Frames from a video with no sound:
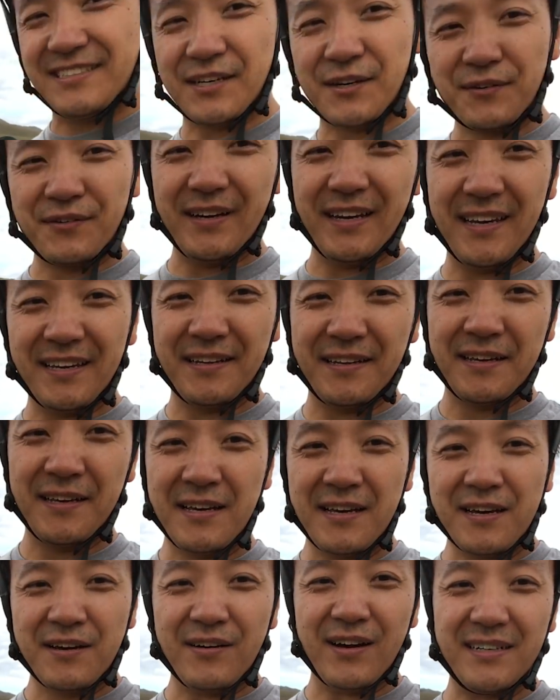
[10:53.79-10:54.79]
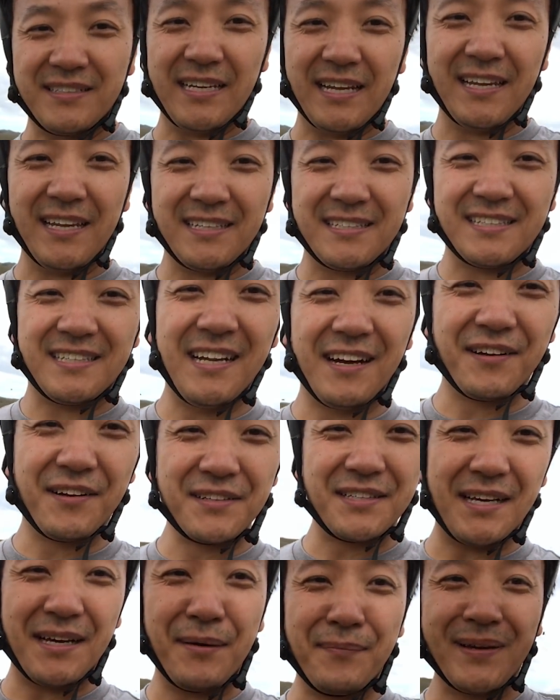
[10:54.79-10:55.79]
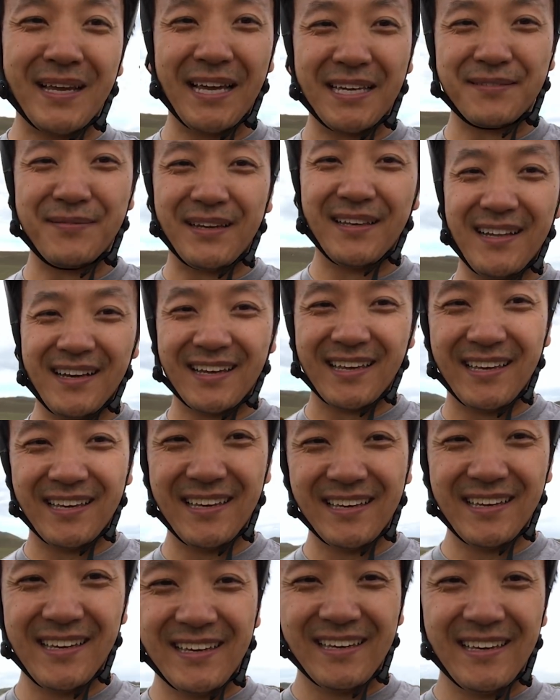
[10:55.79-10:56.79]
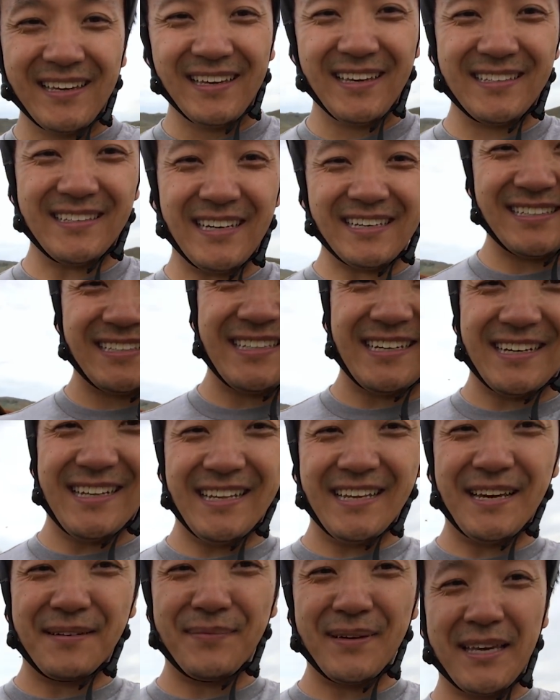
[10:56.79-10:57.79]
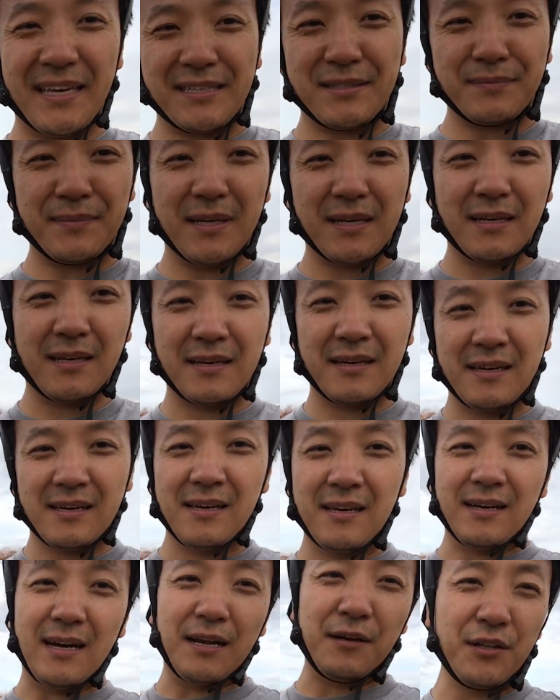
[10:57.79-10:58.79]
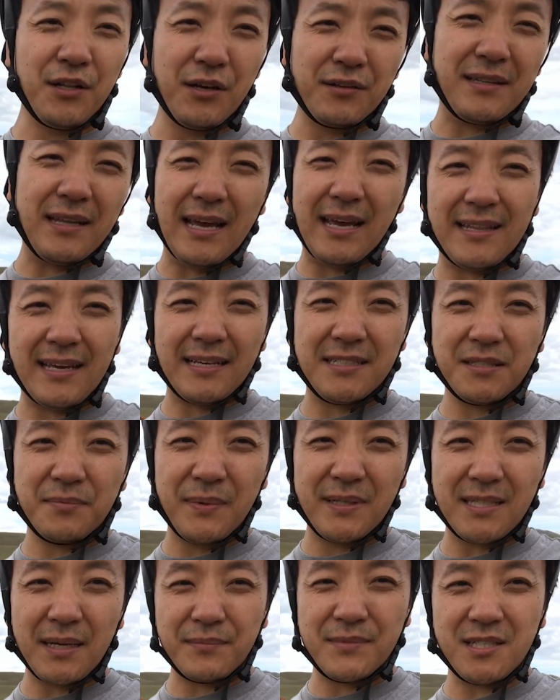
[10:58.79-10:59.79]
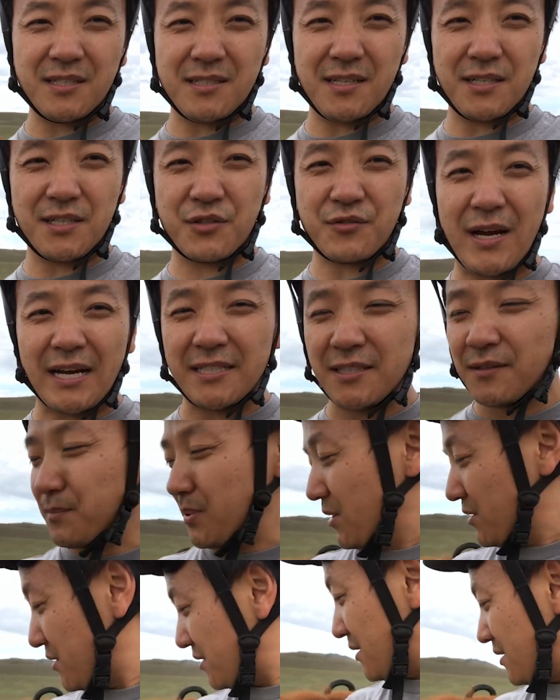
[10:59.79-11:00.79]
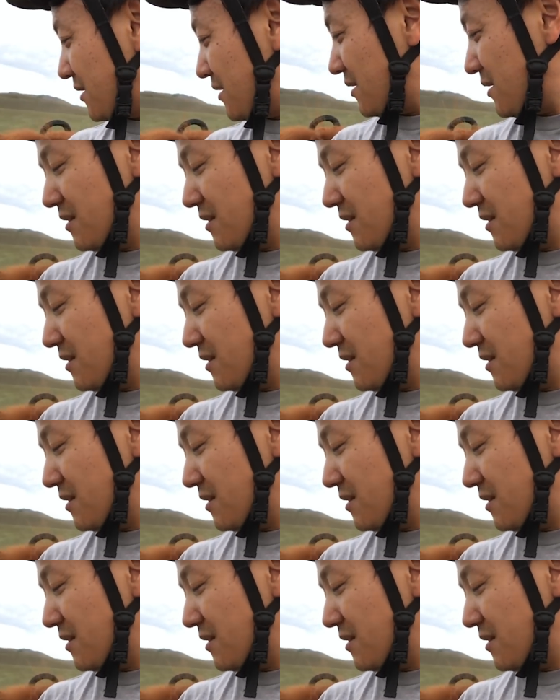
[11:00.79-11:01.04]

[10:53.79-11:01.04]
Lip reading: He's agreeing. Watch, and he snuggles up against me. Look, he's like snuggling up against me. I don't know, that just means I'm just a scratching post,